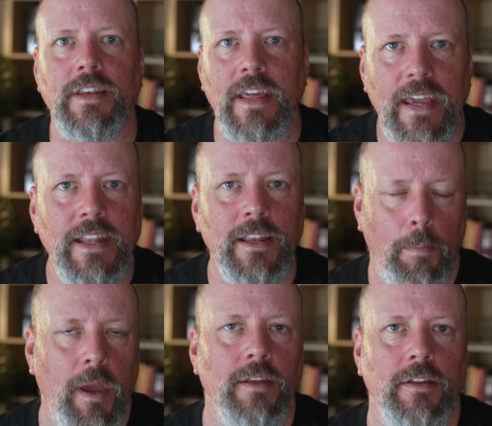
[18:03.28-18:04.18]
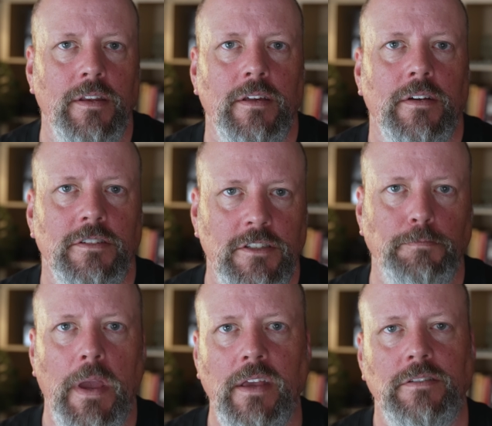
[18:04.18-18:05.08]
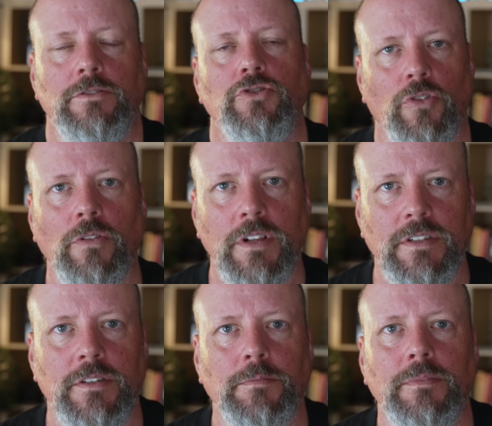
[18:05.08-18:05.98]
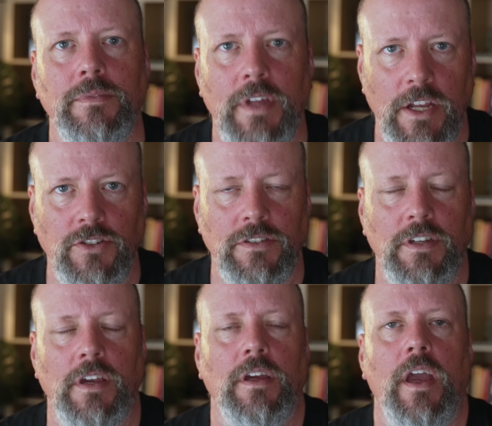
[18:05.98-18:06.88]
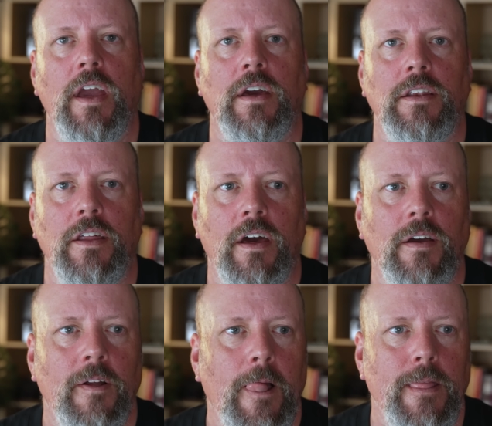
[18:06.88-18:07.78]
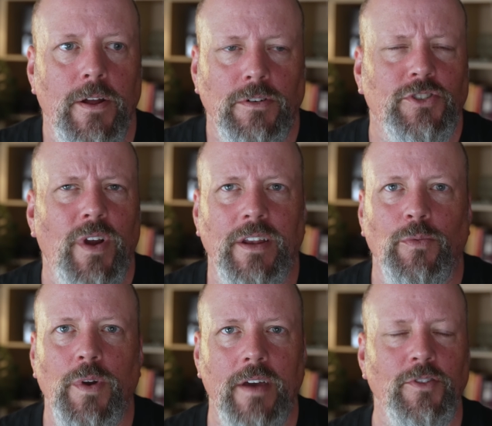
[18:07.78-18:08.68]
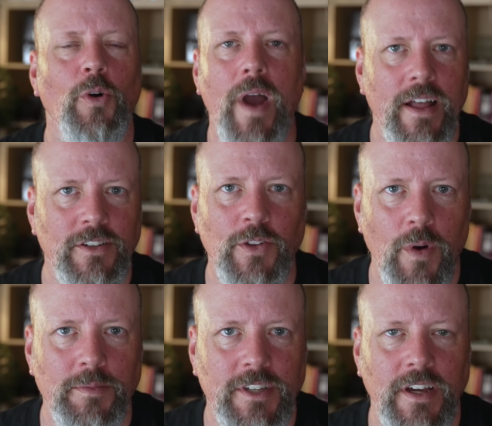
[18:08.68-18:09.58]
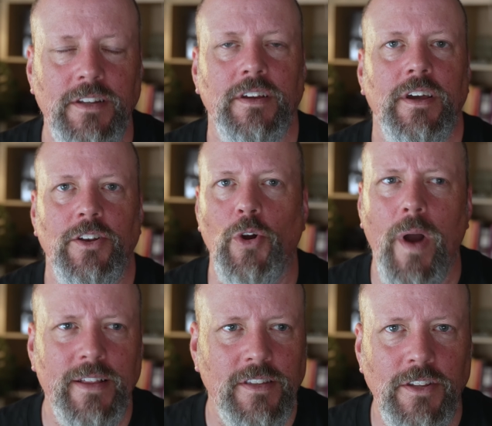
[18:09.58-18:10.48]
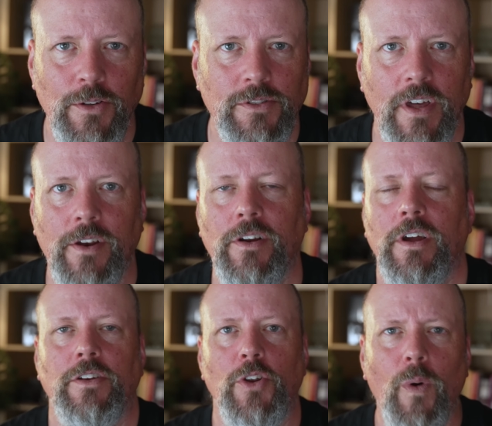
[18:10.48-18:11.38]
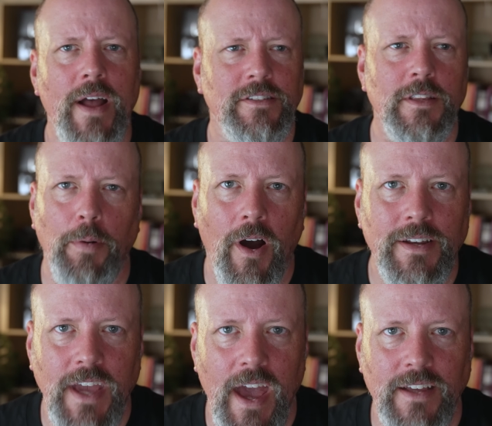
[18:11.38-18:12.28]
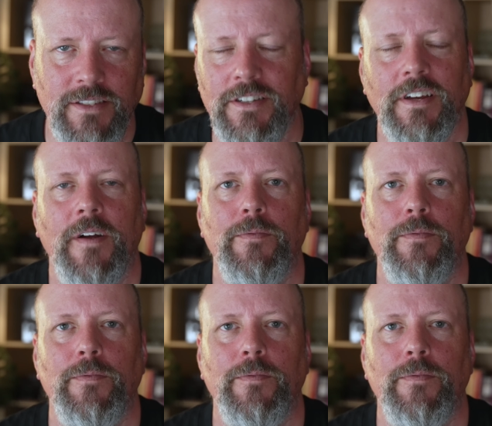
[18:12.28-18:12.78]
an independent space journalism agency. And, uh, you know, it's great. We have no ads on the website, no ads in the newsletter, no ads in the podcast,